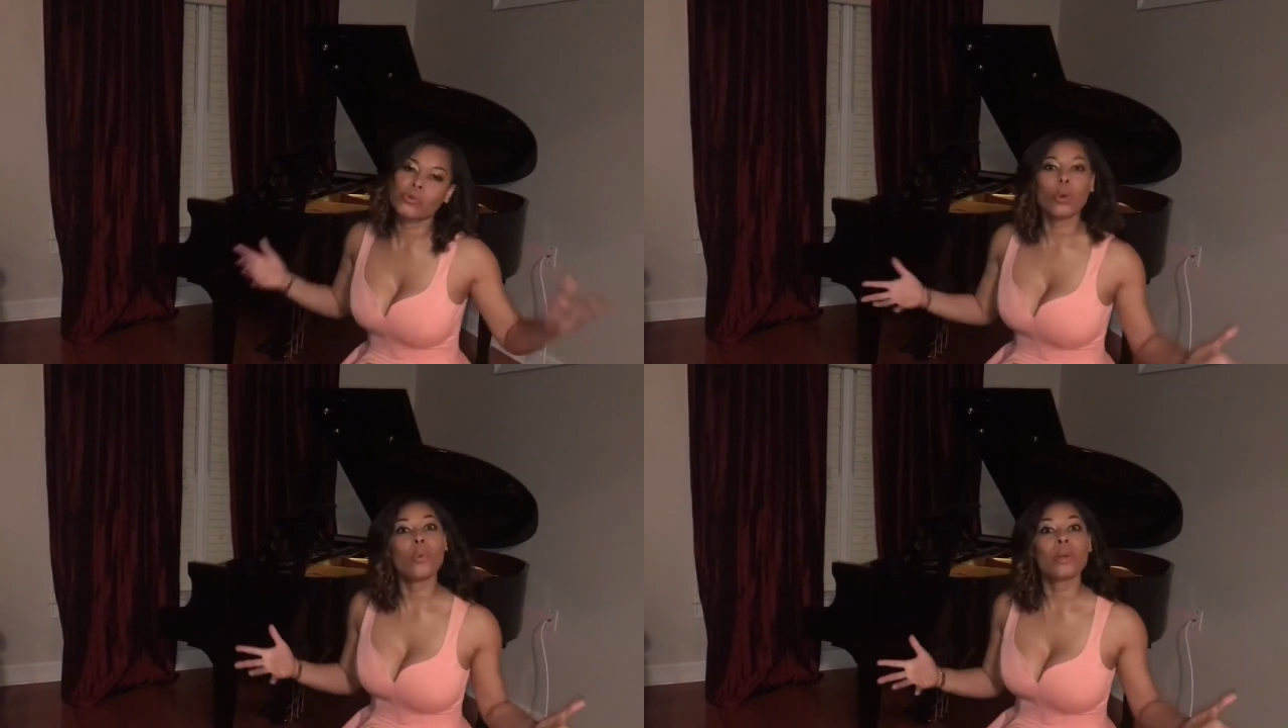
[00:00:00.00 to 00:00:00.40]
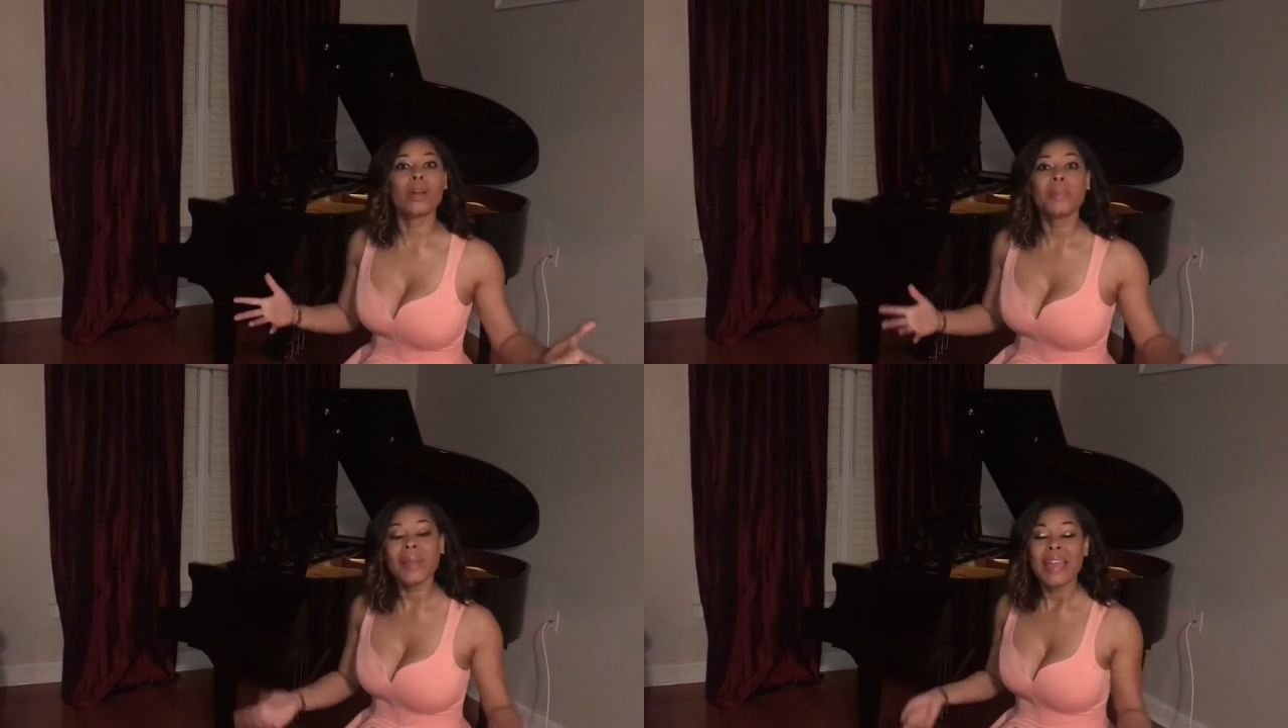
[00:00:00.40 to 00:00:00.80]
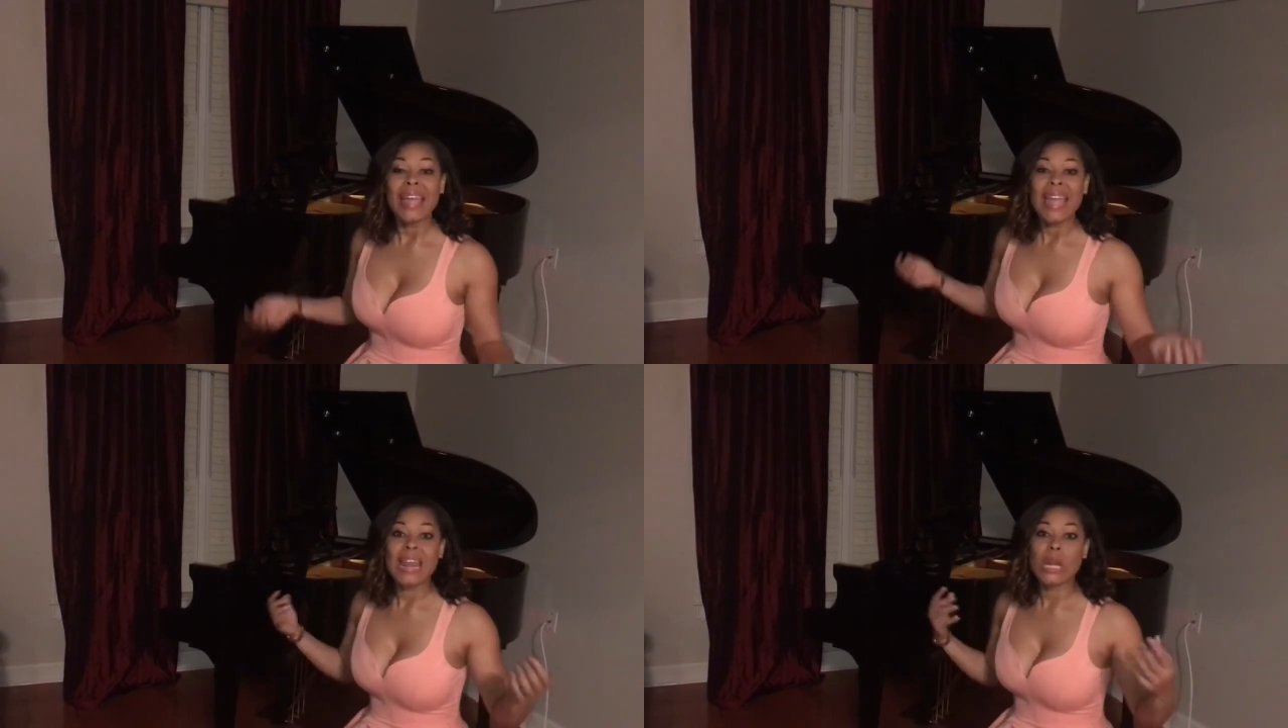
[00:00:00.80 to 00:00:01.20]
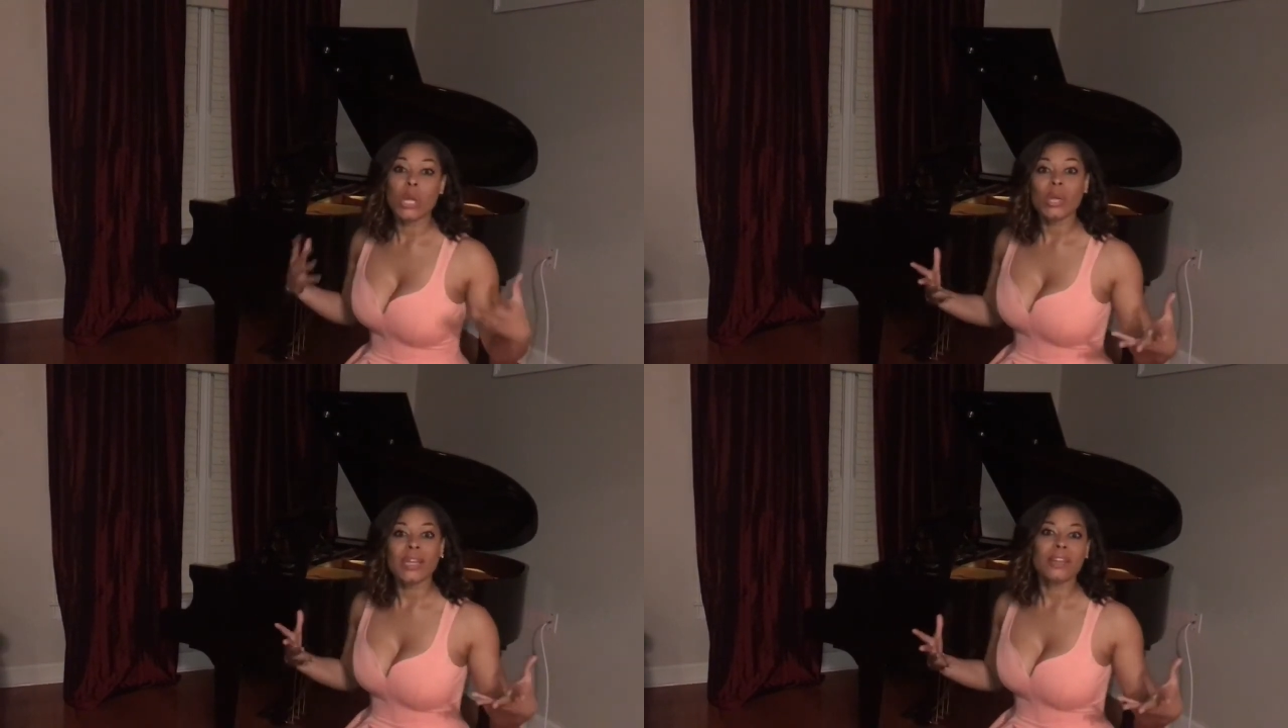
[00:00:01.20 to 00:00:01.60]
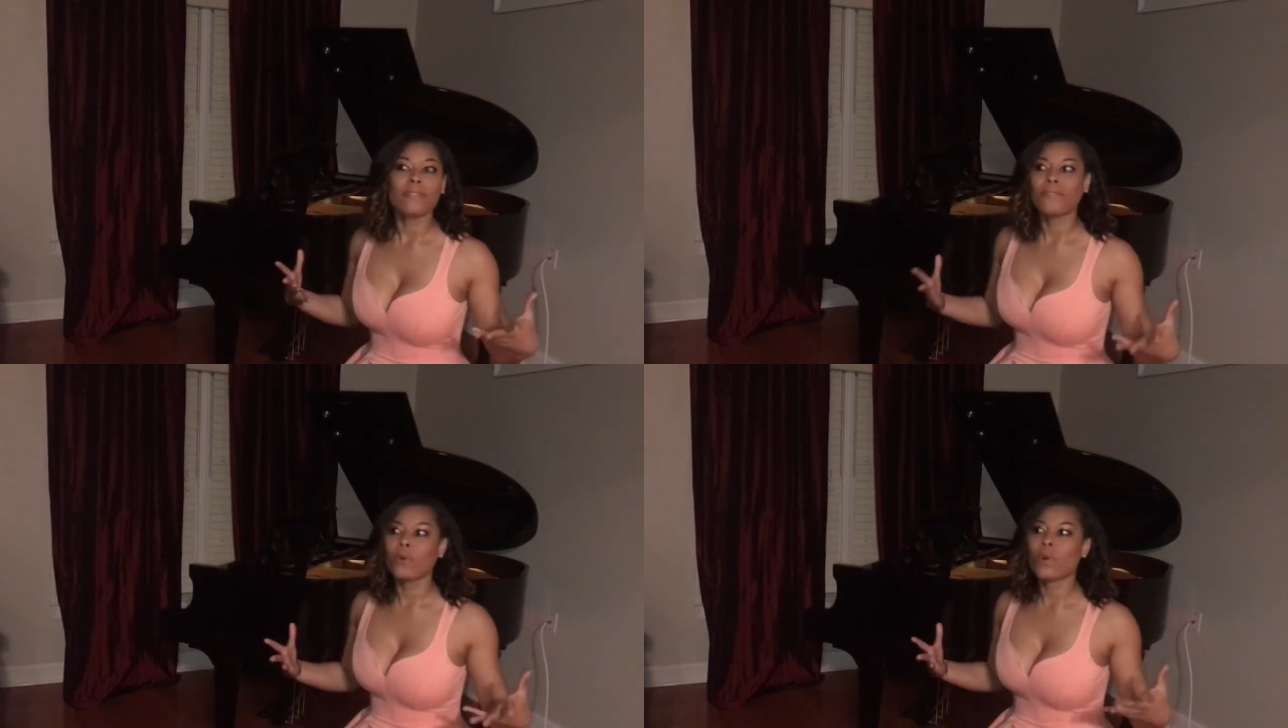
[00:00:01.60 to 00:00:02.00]
growing up and
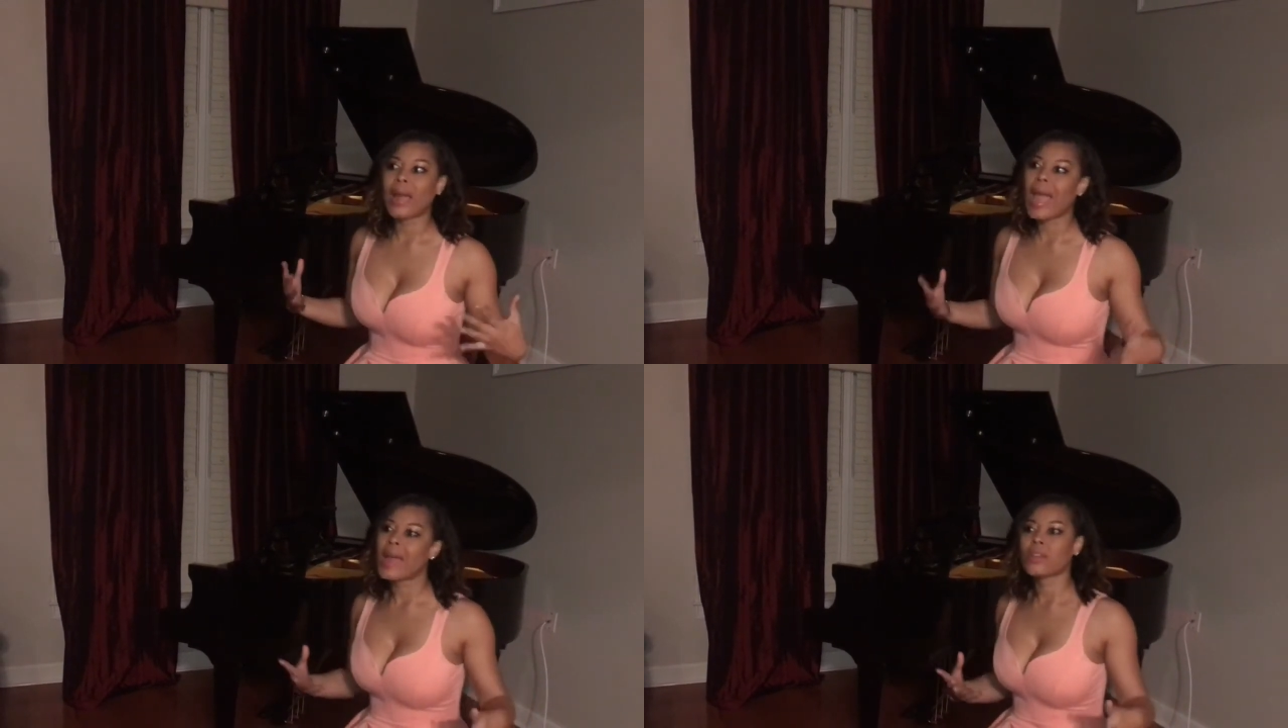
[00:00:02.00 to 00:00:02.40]
looking for